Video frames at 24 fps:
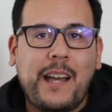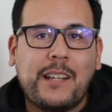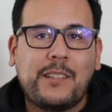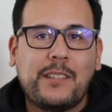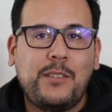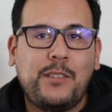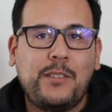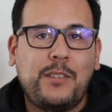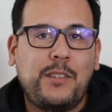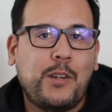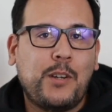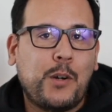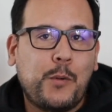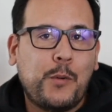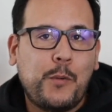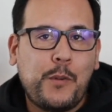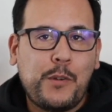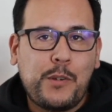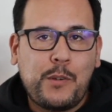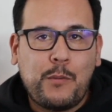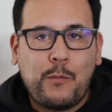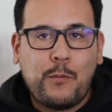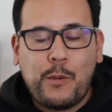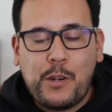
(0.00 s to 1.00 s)
to the
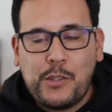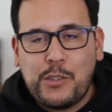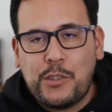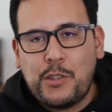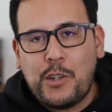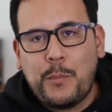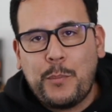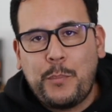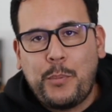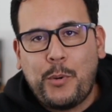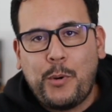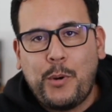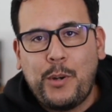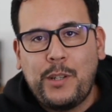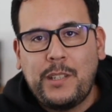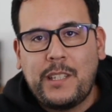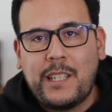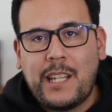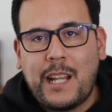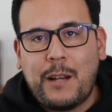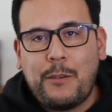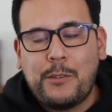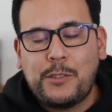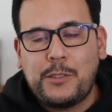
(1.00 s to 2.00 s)
original point
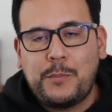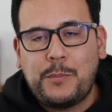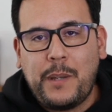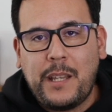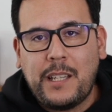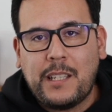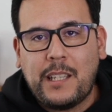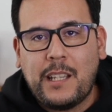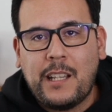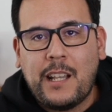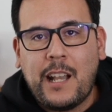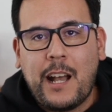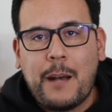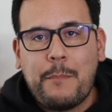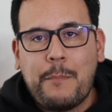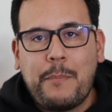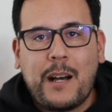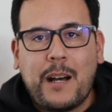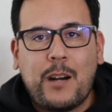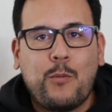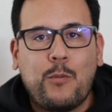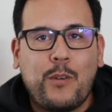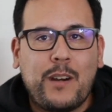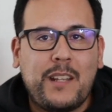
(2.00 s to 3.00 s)
that I was making
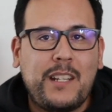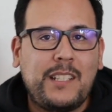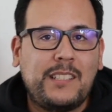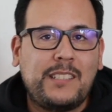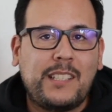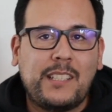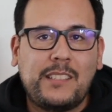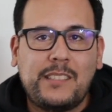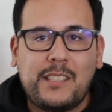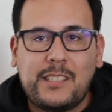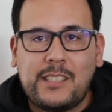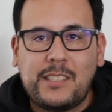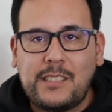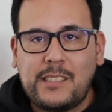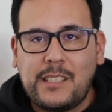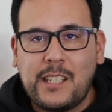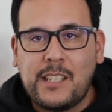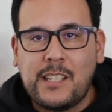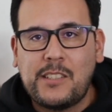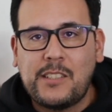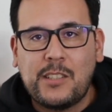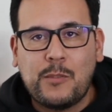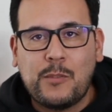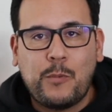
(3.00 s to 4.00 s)
about what is the
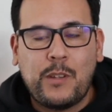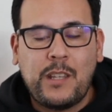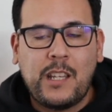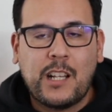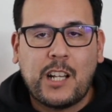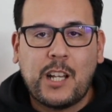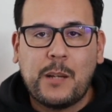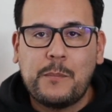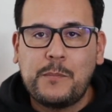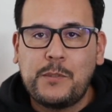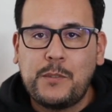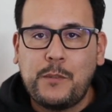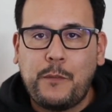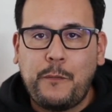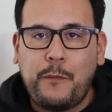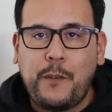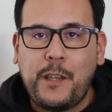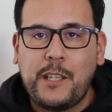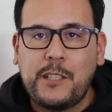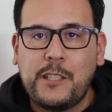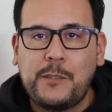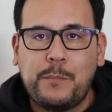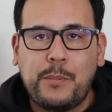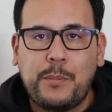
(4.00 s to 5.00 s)
distinction when it comes to
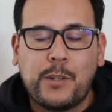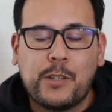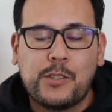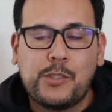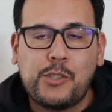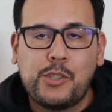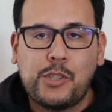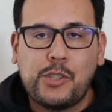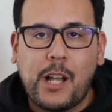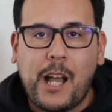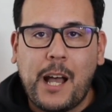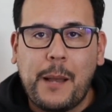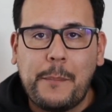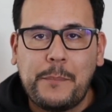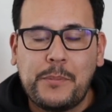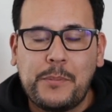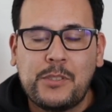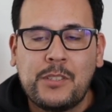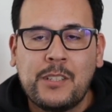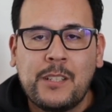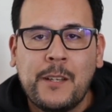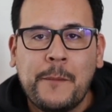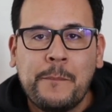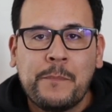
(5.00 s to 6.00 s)
Facebook
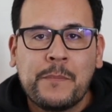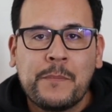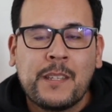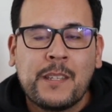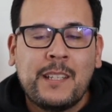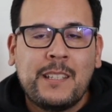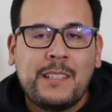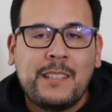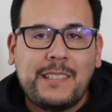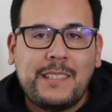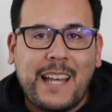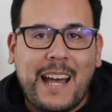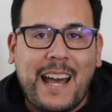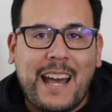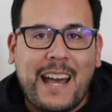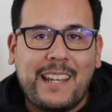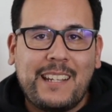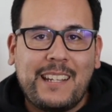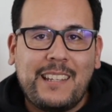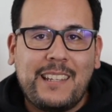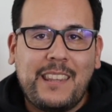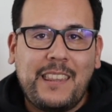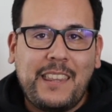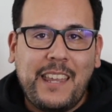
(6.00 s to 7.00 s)
Shops,
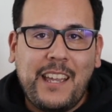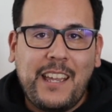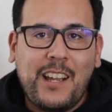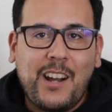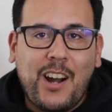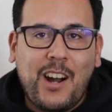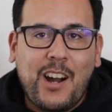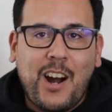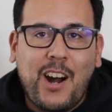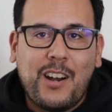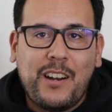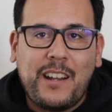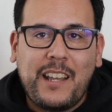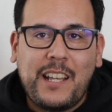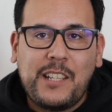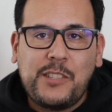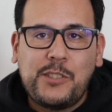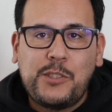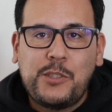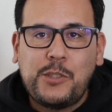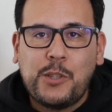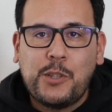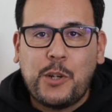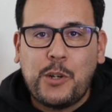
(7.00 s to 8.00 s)
that they are a
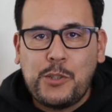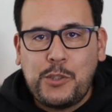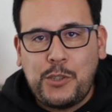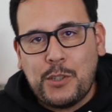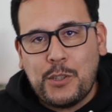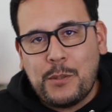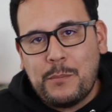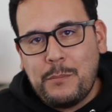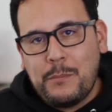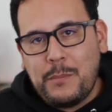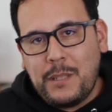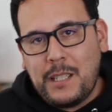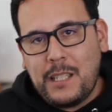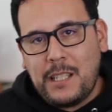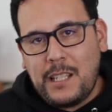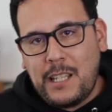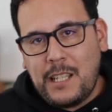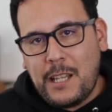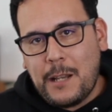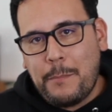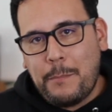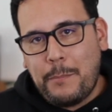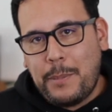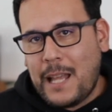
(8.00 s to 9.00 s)
social
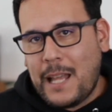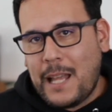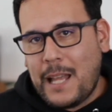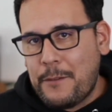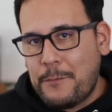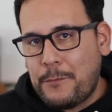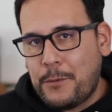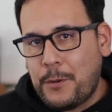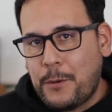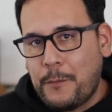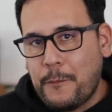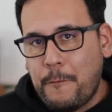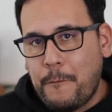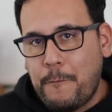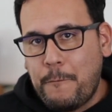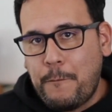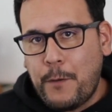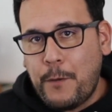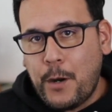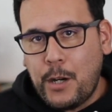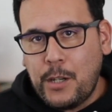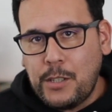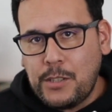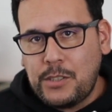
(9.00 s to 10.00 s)
media platform
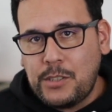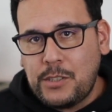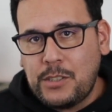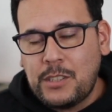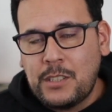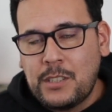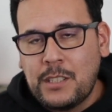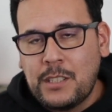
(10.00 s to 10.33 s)
first,